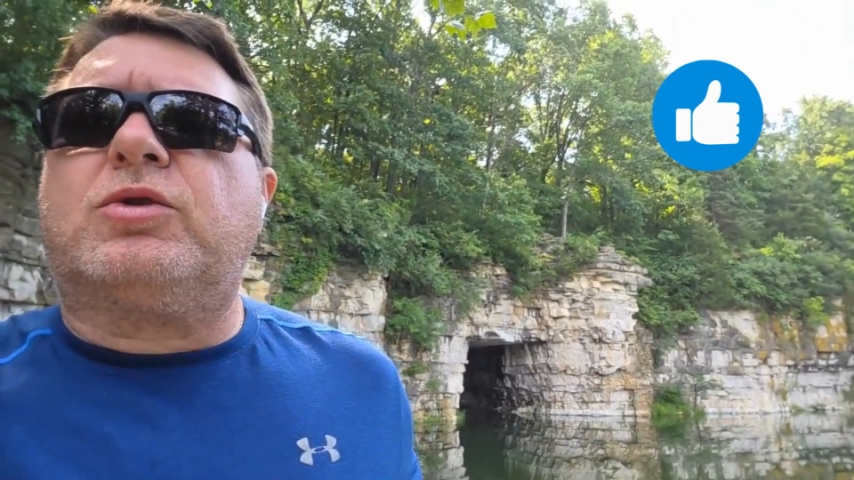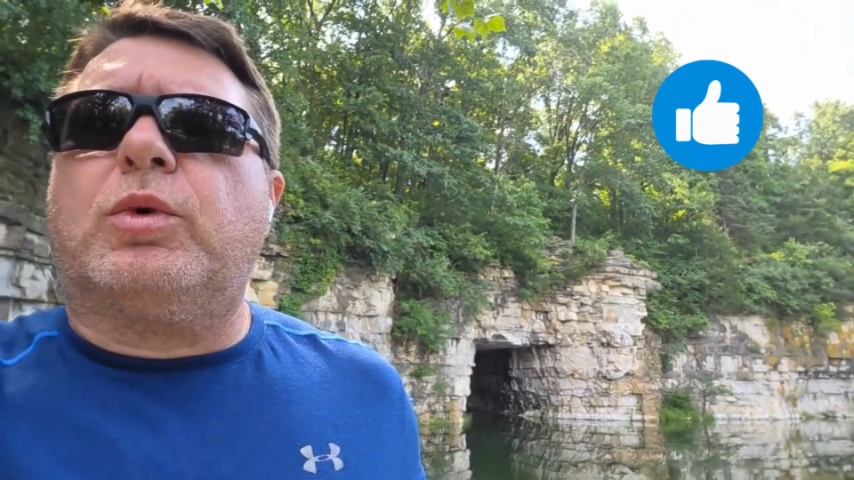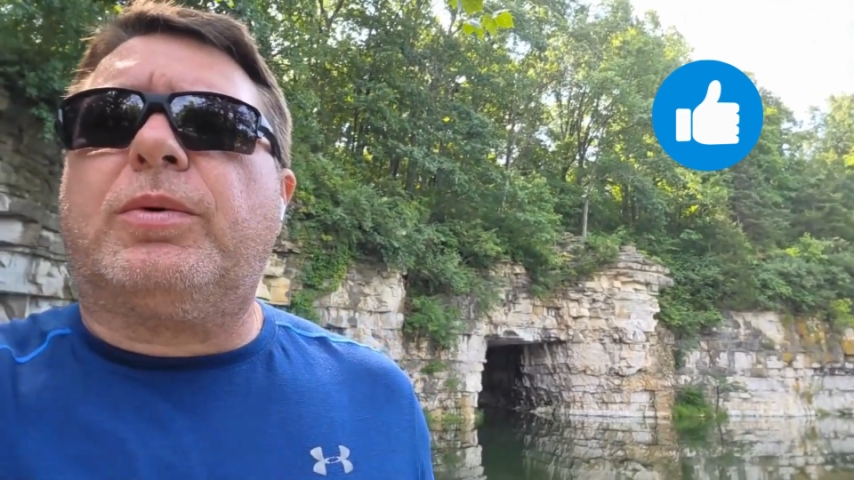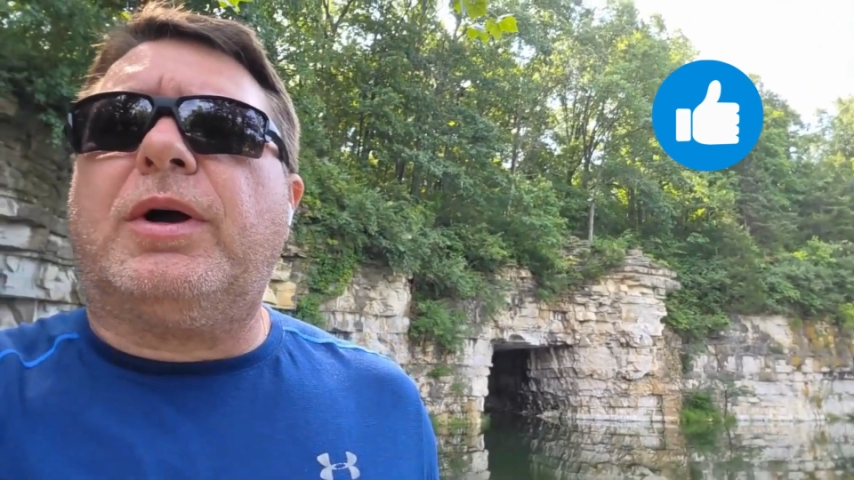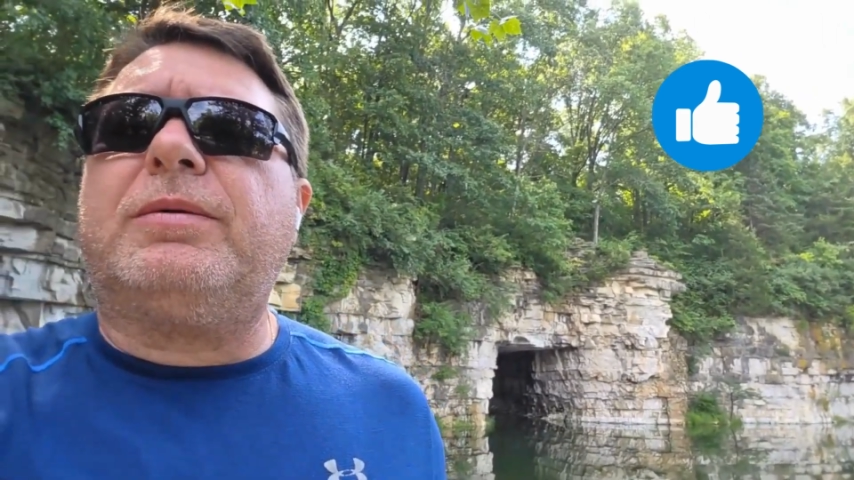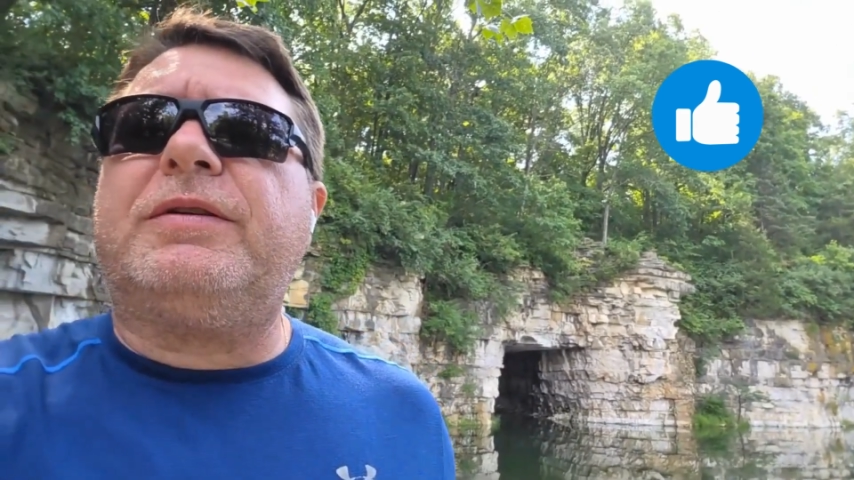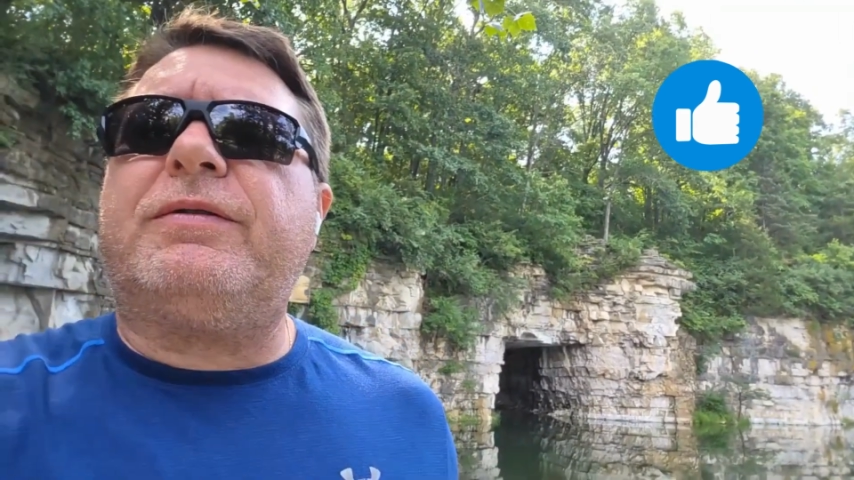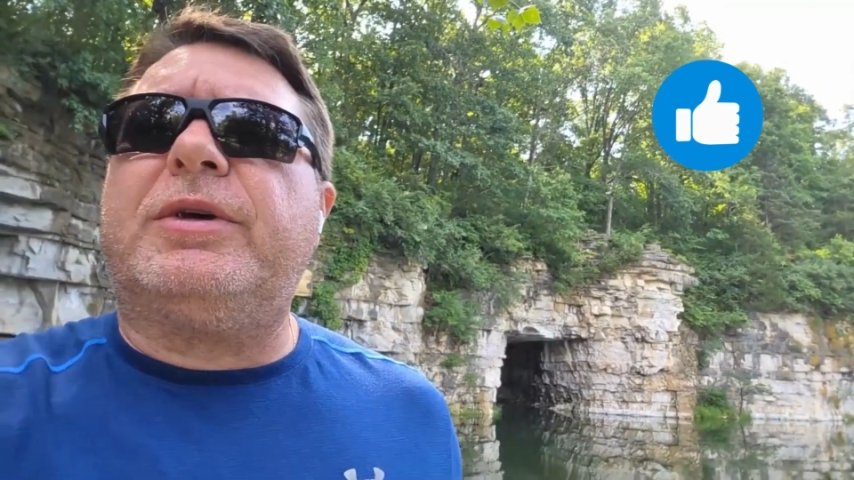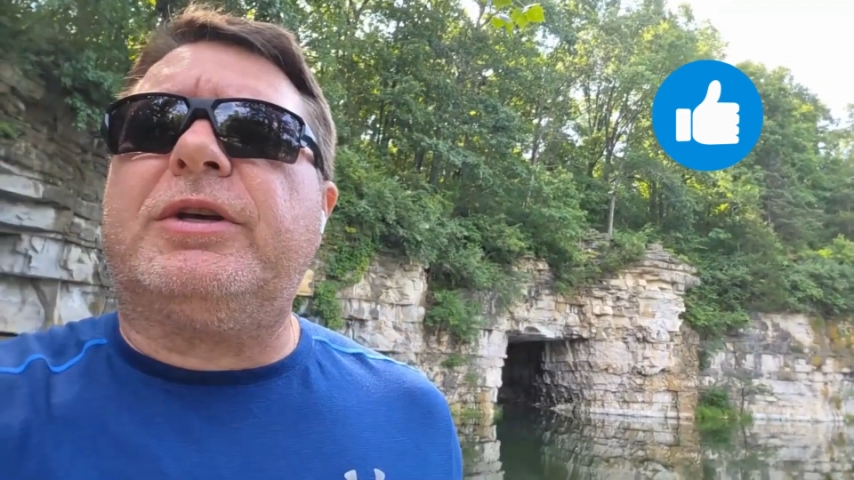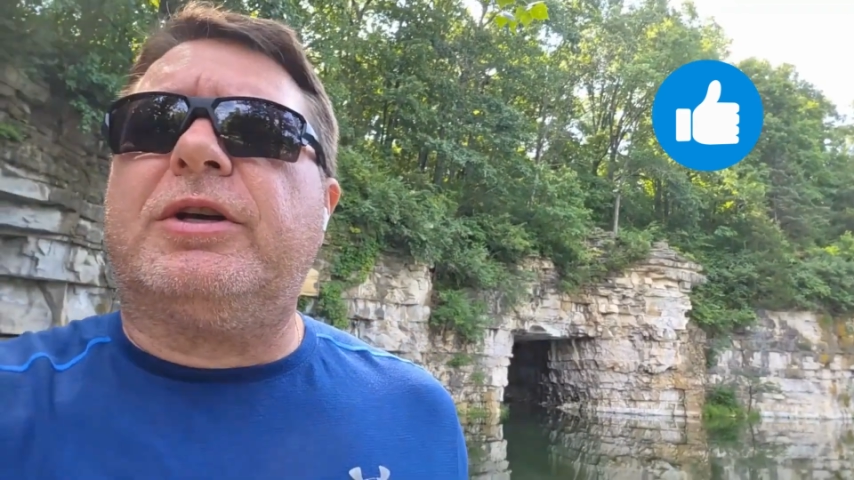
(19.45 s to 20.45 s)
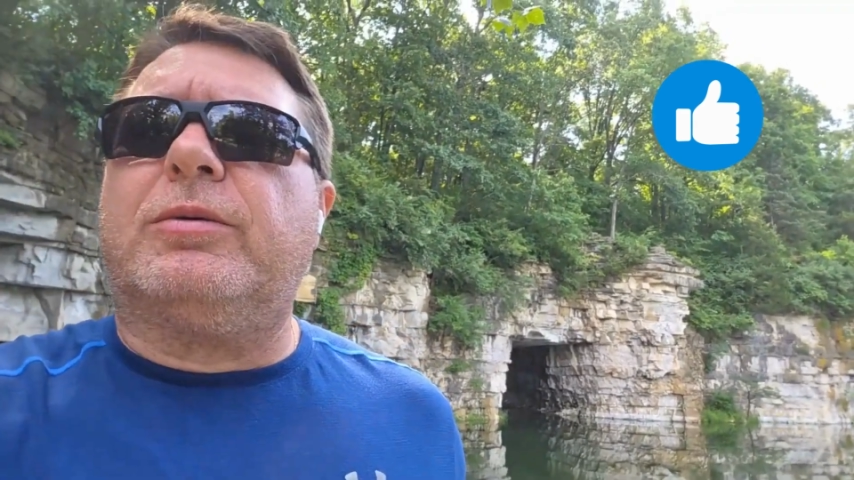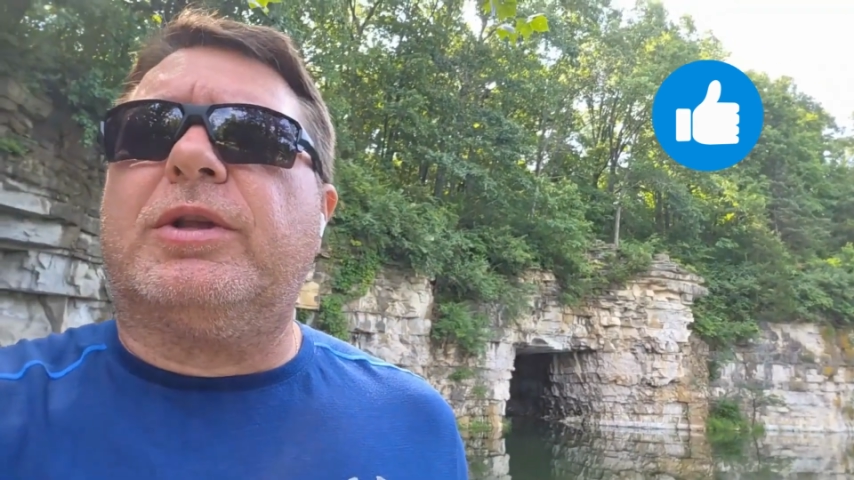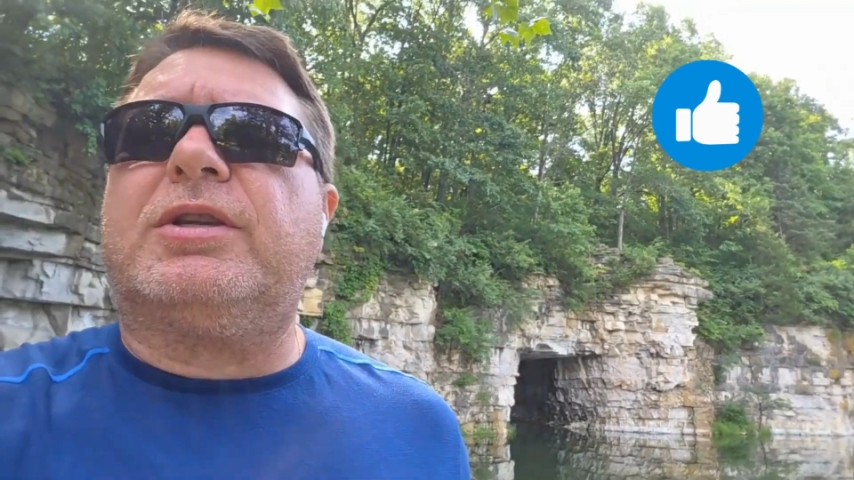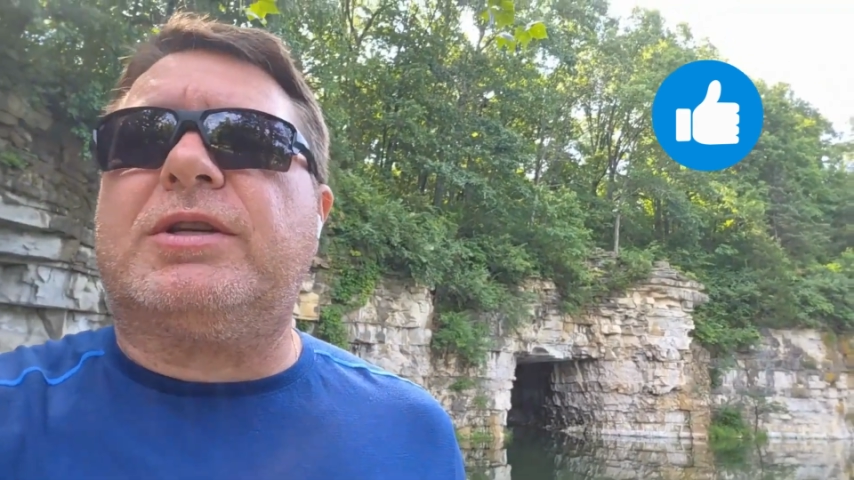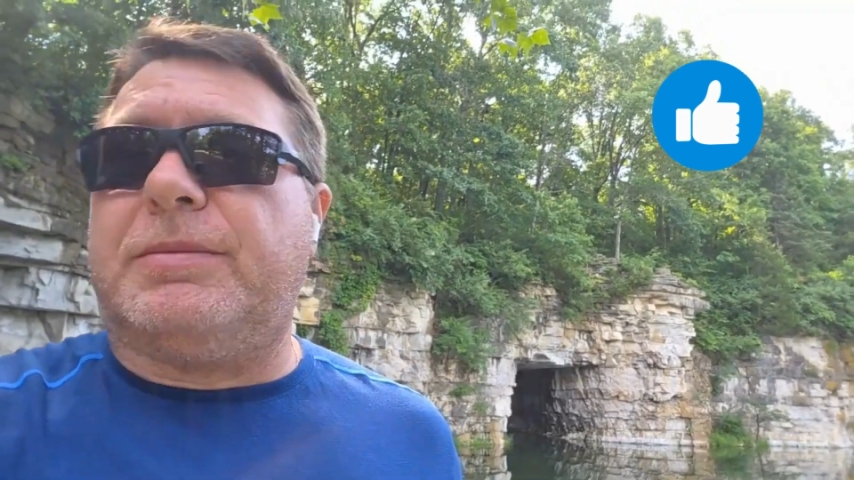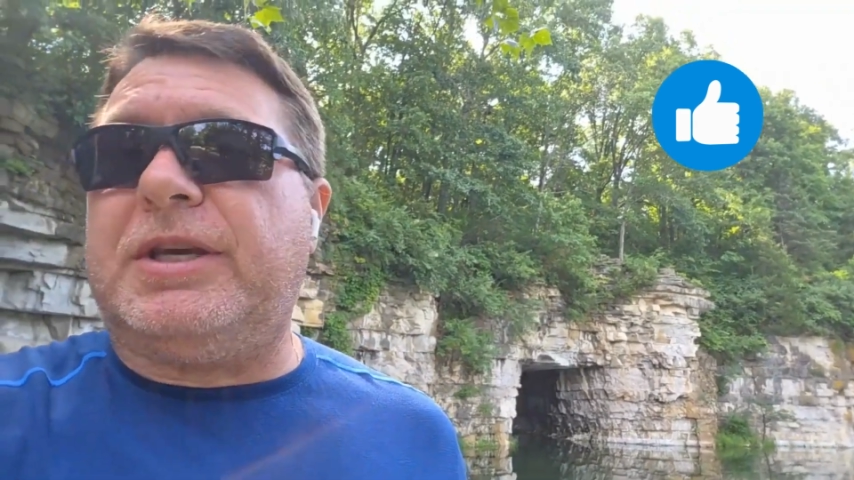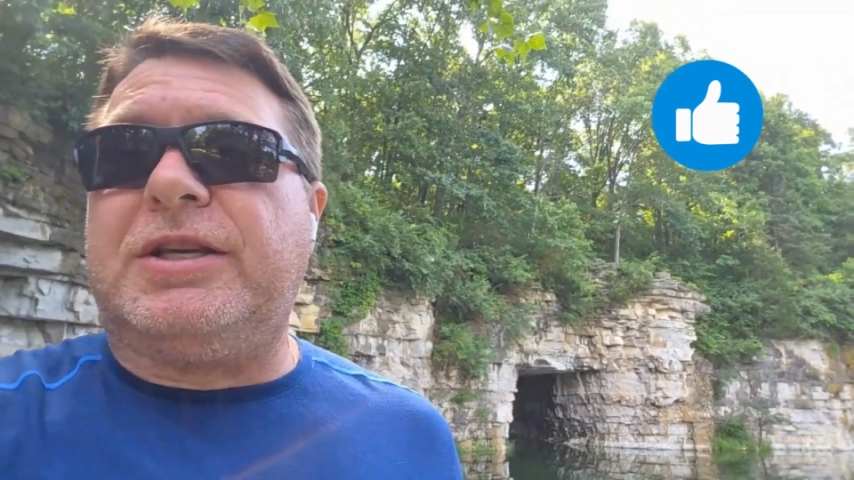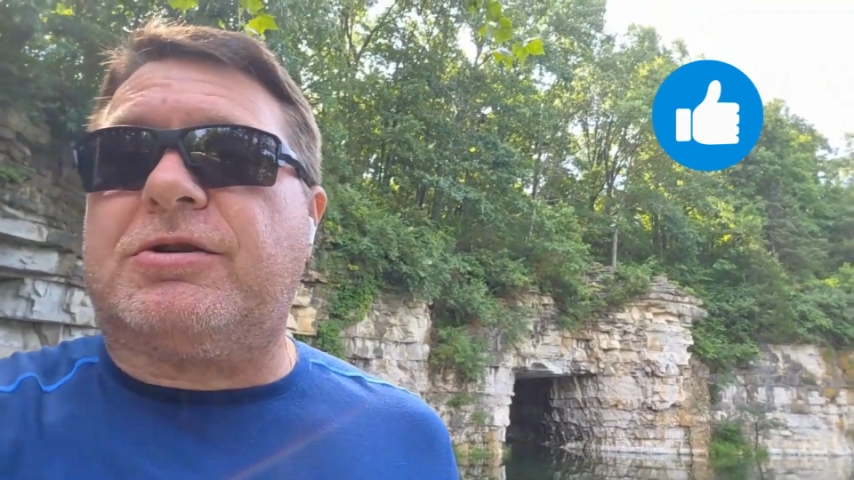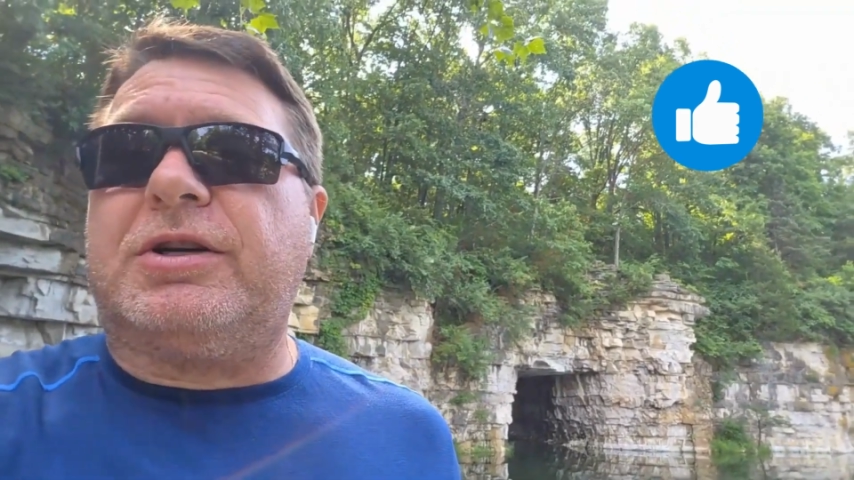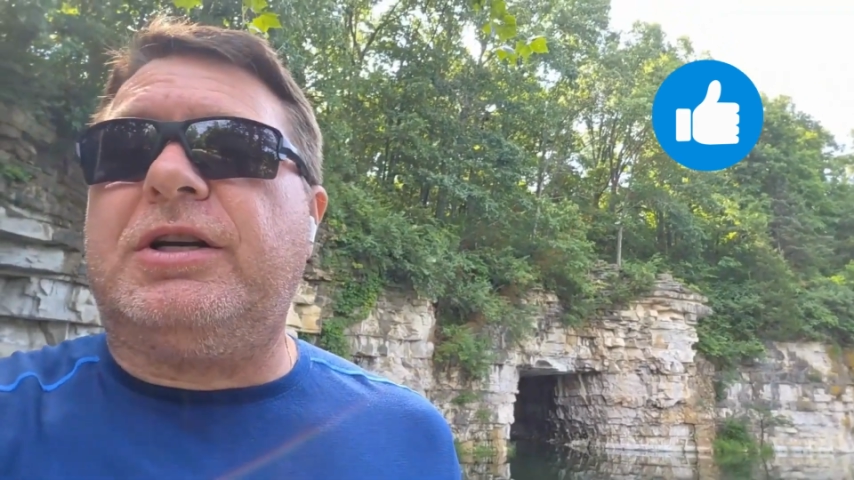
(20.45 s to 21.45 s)
we're probably familiar with some of the
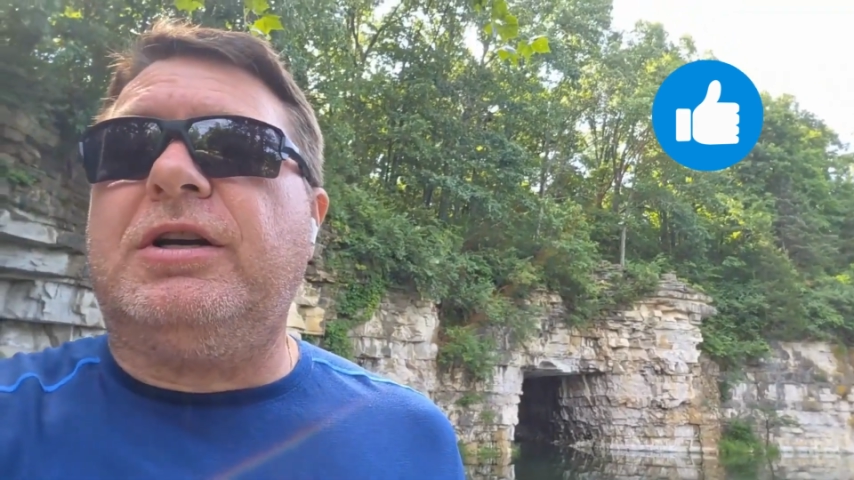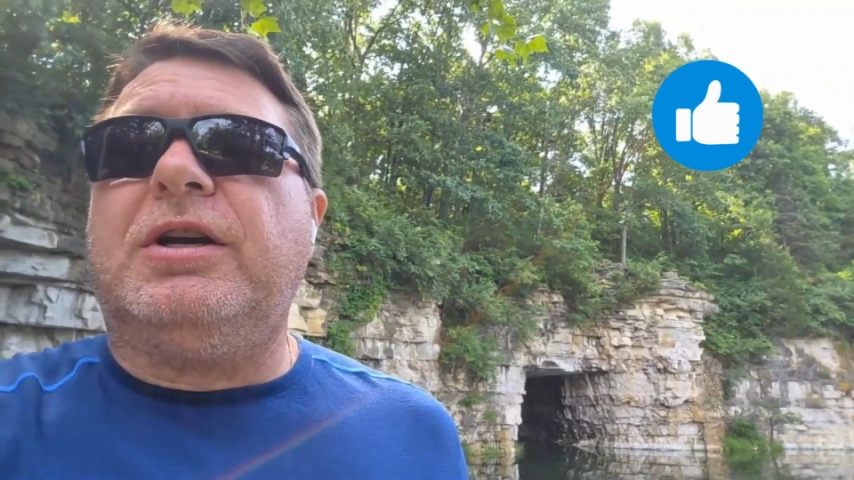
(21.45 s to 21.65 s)
history